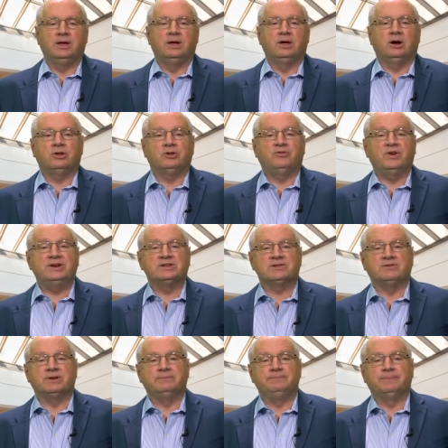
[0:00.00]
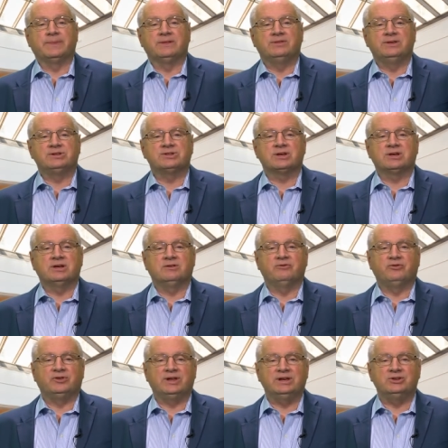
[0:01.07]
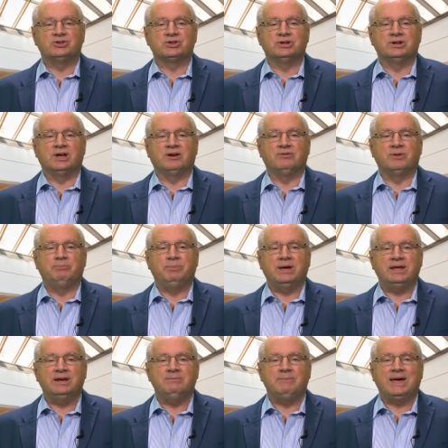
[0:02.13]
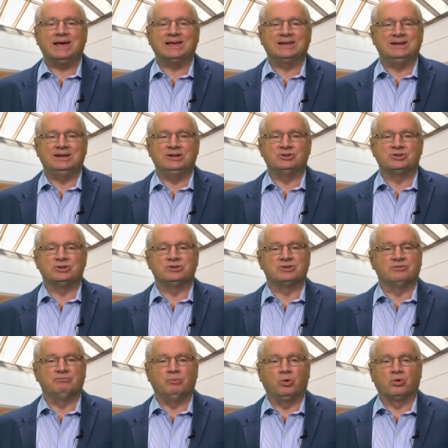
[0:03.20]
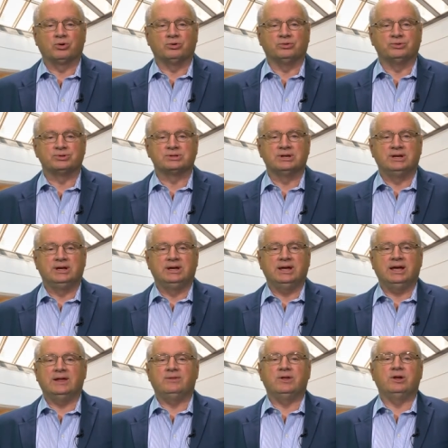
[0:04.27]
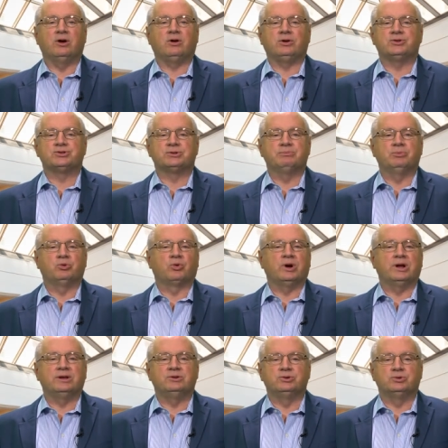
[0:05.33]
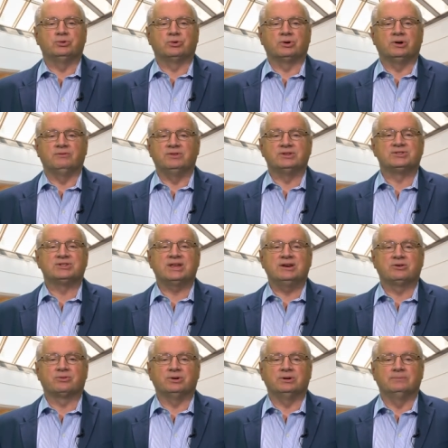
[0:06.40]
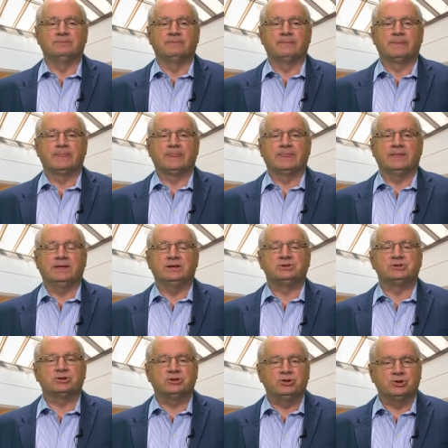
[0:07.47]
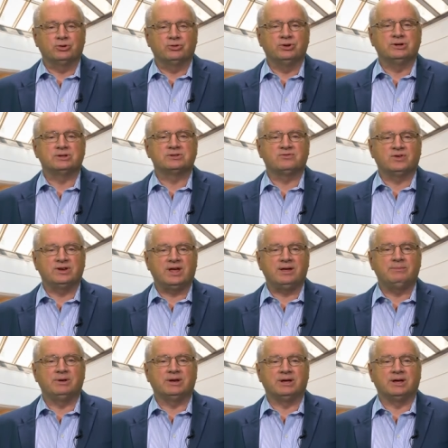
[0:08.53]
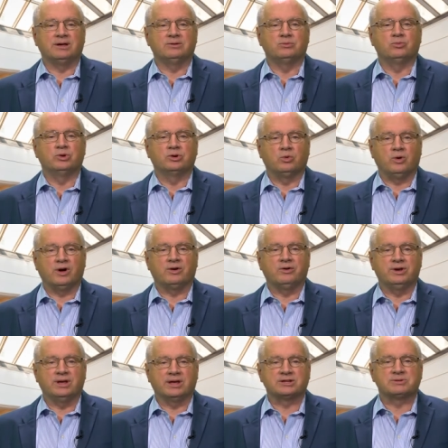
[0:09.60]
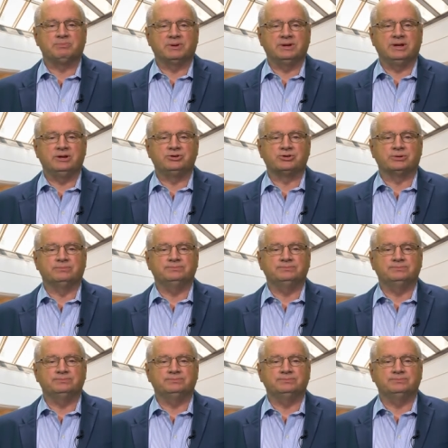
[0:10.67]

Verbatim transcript: On the face of it, this conflation of the petty machinations of mortals and the awesome grandeur of the sacred is a curious phenomenon requiring explanation.